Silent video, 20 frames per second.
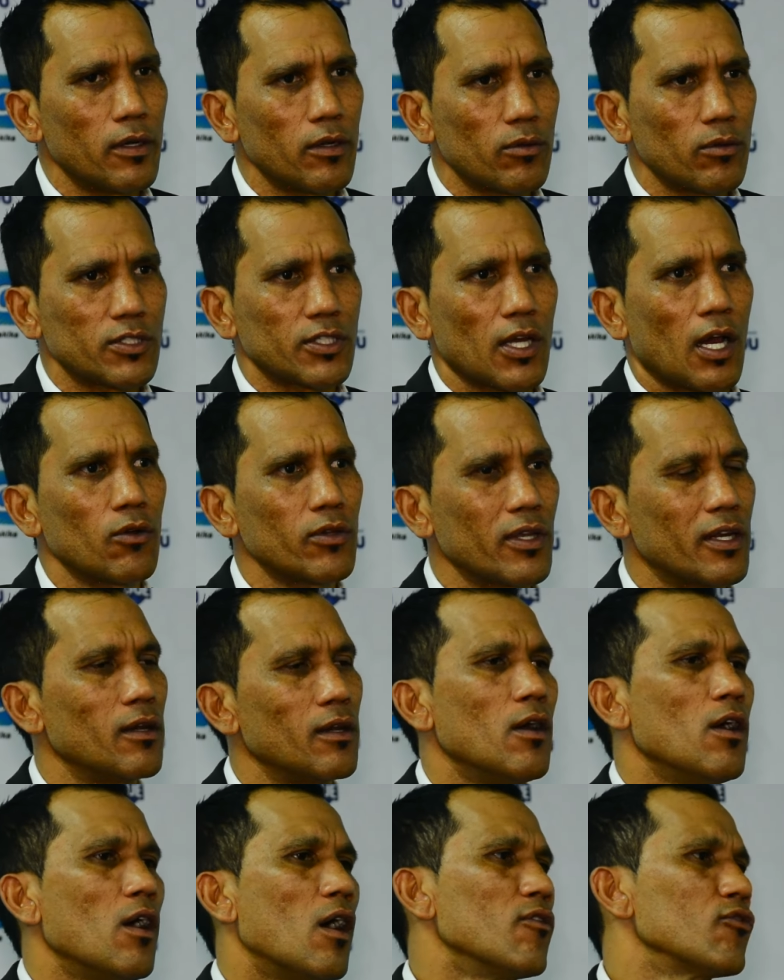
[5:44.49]
he was out, and
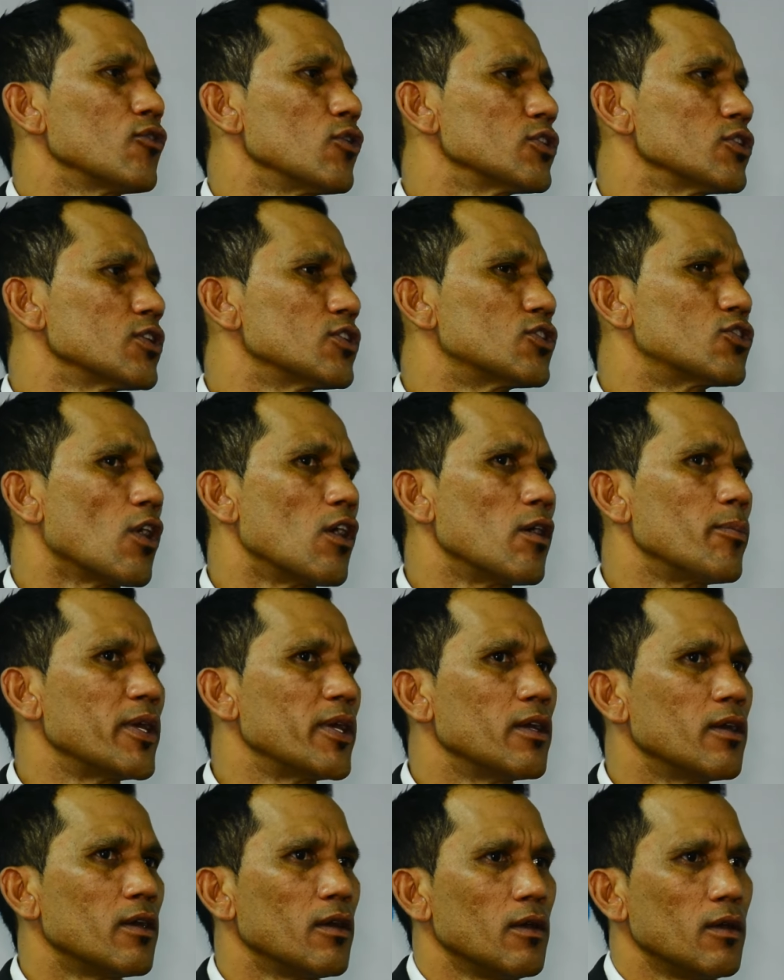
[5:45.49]
of course it's Derby.